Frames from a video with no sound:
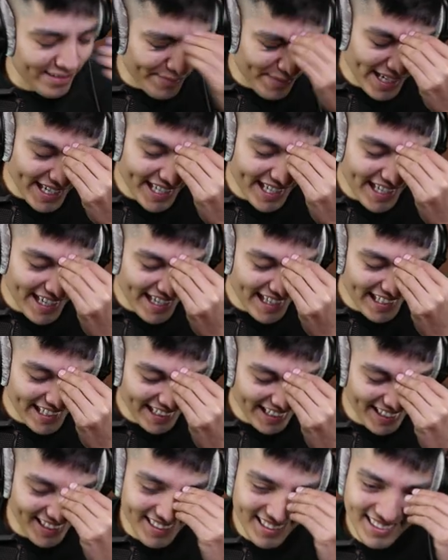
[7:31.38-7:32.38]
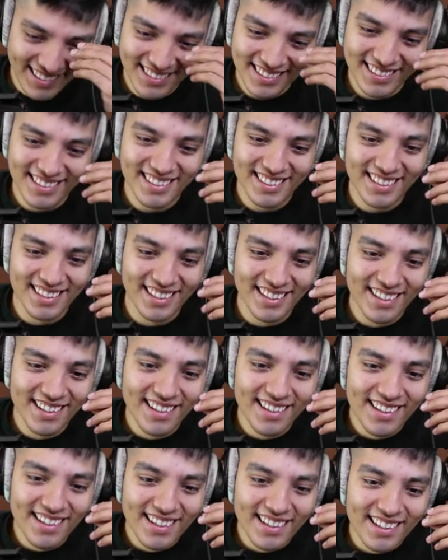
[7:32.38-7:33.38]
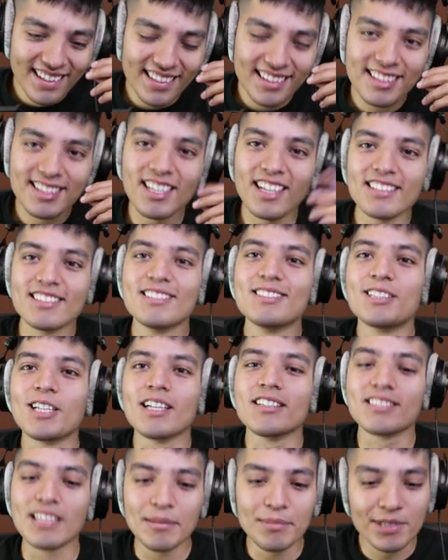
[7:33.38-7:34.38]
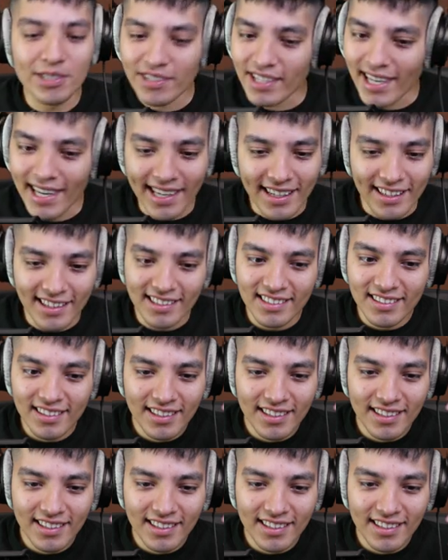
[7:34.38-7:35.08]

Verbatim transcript: No. My god. the meat doesn't just seem to get it.